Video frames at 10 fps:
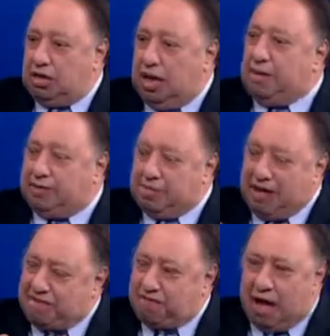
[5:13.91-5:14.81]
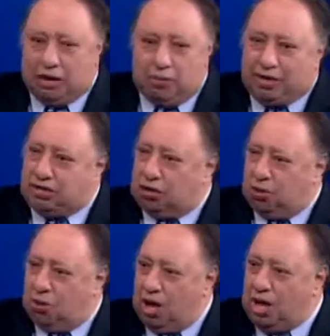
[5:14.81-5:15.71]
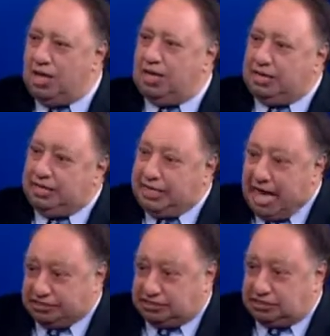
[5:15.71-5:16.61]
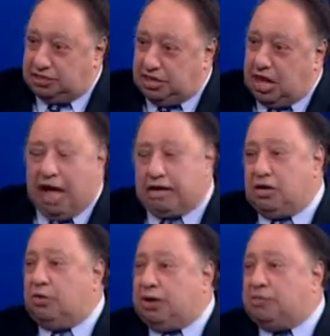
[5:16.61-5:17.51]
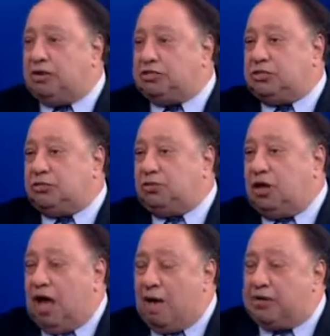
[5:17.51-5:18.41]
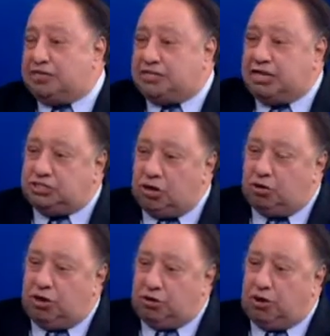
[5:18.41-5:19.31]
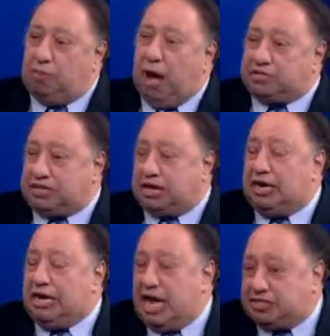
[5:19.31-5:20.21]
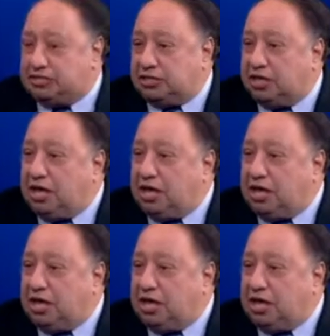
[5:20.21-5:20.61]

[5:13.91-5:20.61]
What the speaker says: Am I following the law? Yes. You know what I'm going to do? I'm going to send Joe Loder a box of Kleenex.